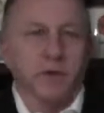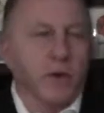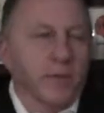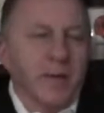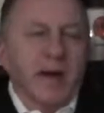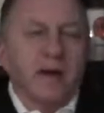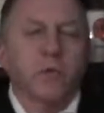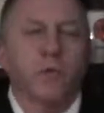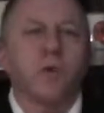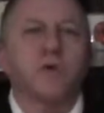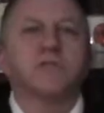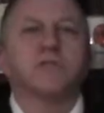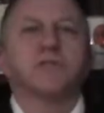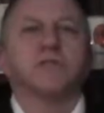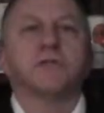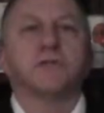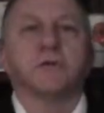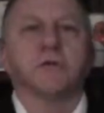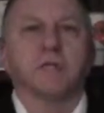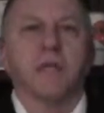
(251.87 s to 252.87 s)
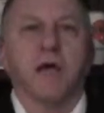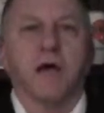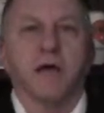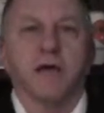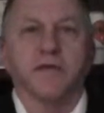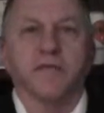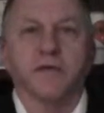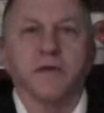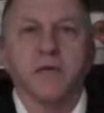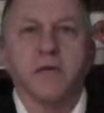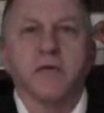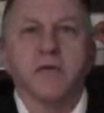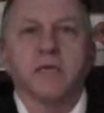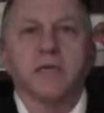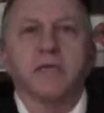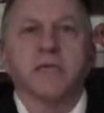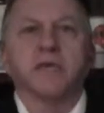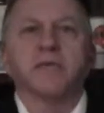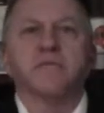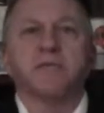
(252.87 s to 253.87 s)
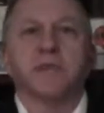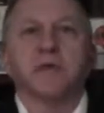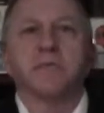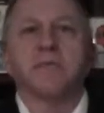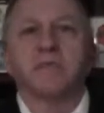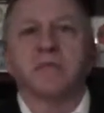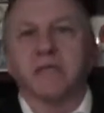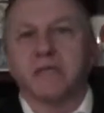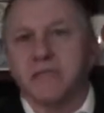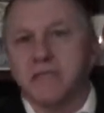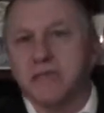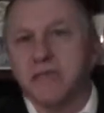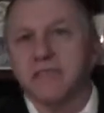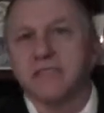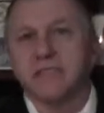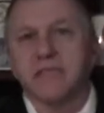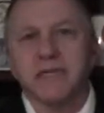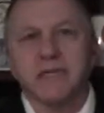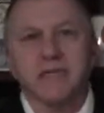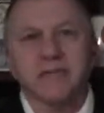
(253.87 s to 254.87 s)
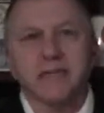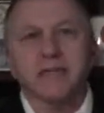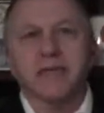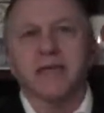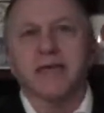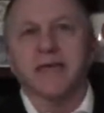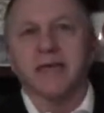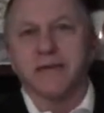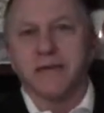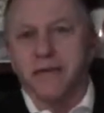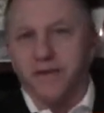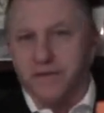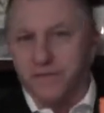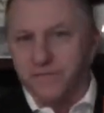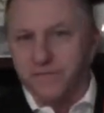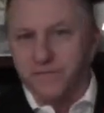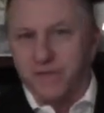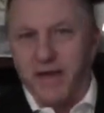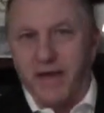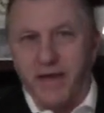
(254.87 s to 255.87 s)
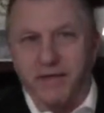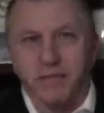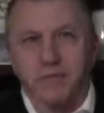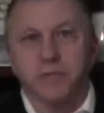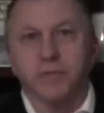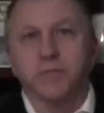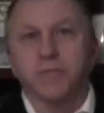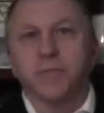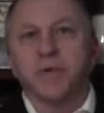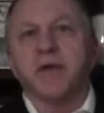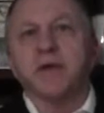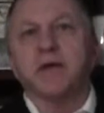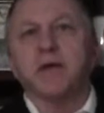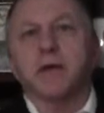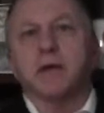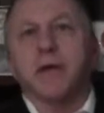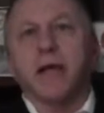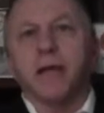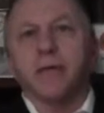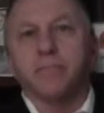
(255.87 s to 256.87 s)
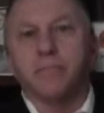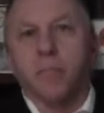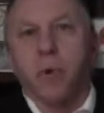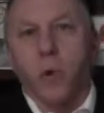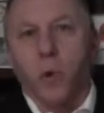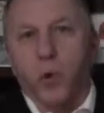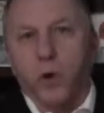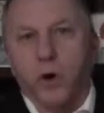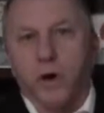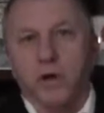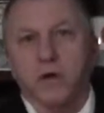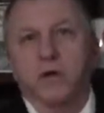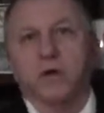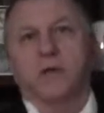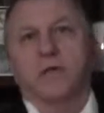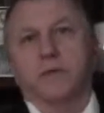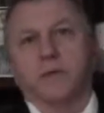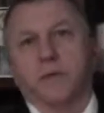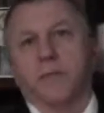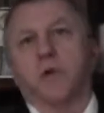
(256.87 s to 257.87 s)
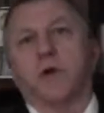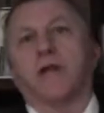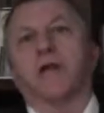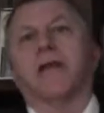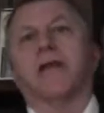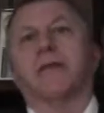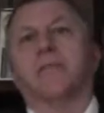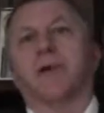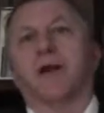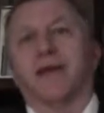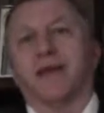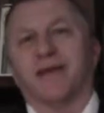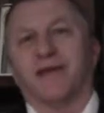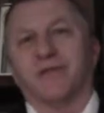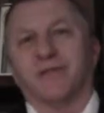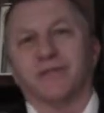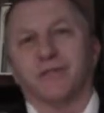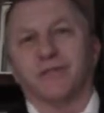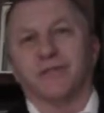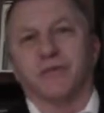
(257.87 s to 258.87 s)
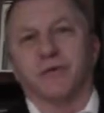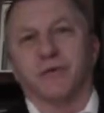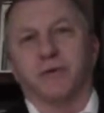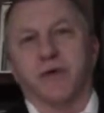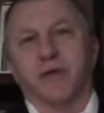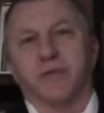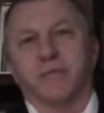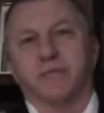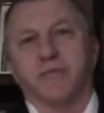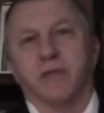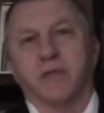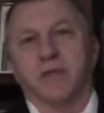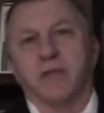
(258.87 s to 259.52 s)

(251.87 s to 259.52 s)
No matter what you do in life, give them the Disneyland effect. Do bigger and more than what anybody else is doing.